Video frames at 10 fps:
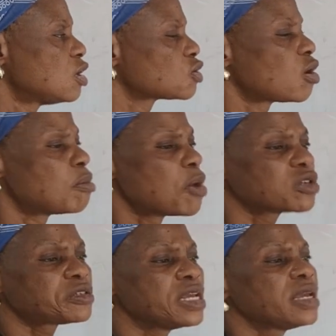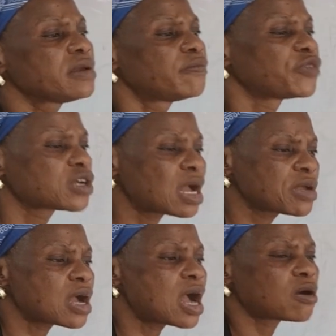So mostly the
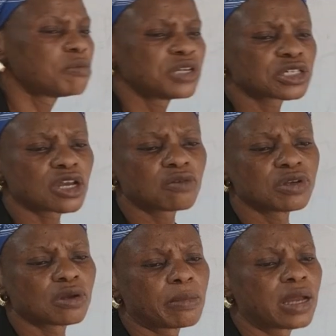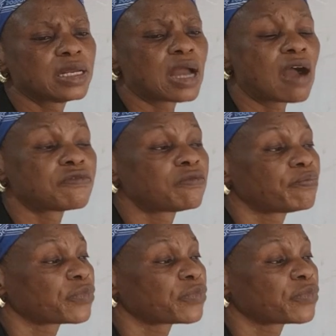chemical combination we normally have